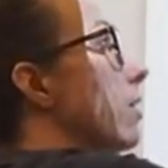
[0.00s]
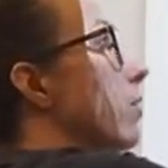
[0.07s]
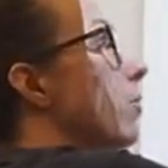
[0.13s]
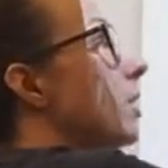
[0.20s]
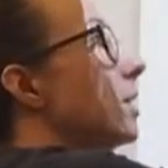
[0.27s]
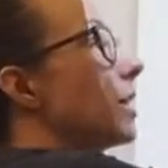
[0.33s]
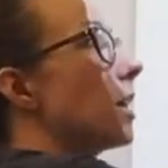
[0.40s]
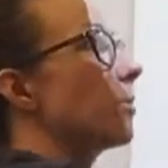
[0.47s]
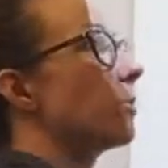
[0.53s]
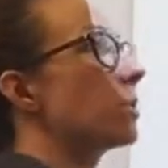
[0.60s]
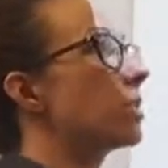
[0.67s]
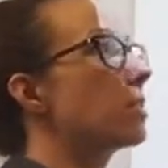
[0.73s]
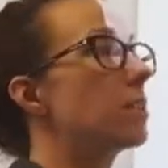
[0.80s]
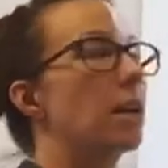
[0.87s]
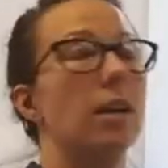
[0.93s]
Three, times
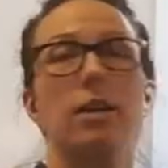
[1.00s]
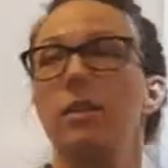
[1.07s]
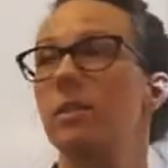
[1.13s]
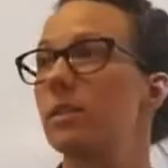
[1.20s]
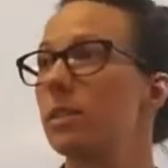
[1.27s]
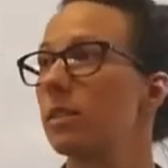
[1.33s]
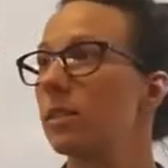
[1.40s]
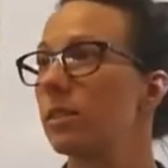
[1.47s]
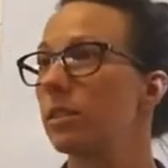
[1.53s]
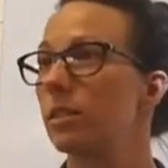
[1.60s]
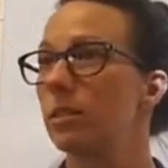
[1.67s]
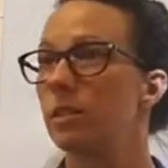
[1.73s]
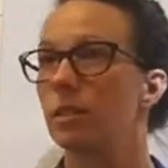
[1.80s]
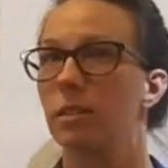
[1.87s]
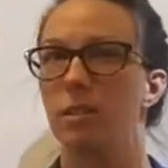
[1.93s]
the size.
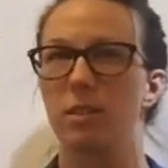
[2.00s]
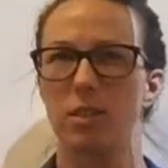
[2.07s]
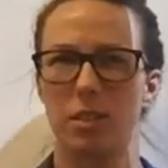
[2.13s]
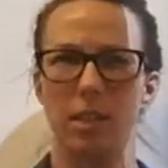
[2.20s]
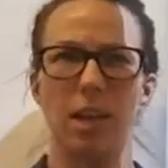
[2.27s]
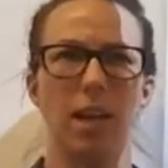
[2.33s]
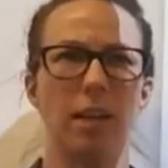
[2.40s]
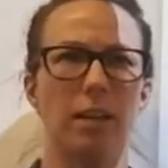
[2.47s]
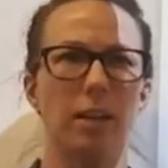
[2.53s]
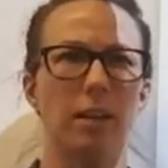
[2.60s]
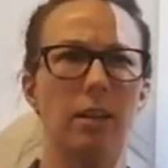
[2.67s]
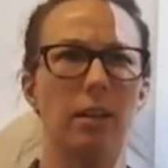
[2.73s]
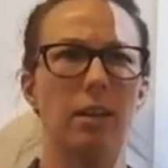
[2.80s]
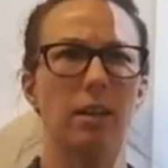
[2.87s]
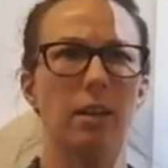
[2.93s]
Do you see that?
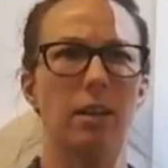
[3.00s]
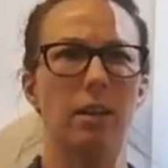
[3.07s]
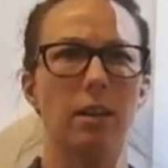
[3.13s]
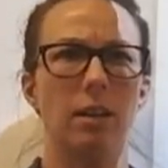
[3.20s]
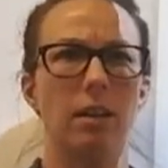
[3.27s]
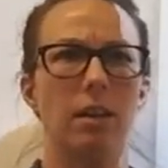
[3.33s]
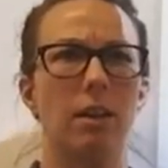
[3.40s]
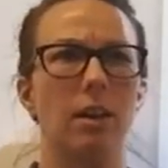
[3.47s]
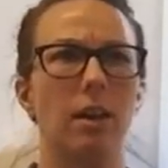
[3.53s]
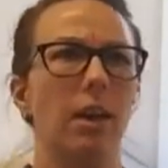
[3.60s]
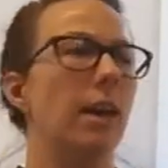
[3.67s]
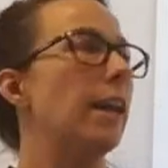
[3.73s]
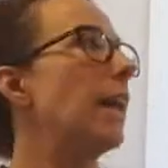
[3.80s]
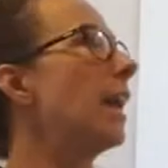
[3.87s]
And